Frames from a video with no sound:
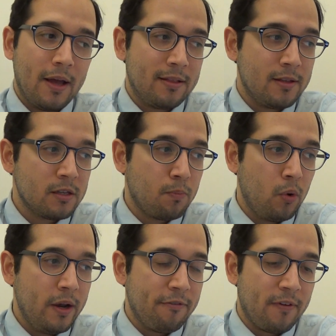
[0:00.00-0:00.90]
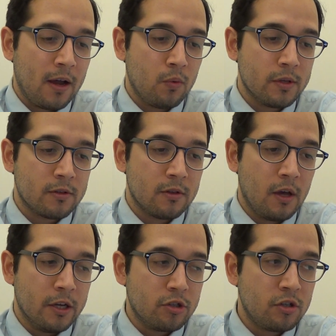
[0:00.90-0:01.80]
At this point, if I was
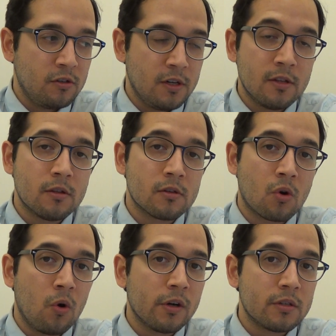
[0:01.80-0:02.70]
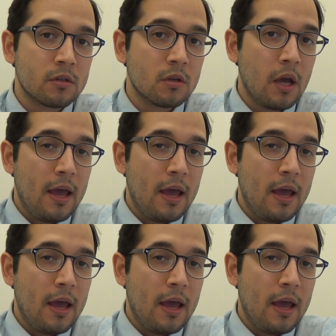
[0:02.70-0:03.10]
a student in this course,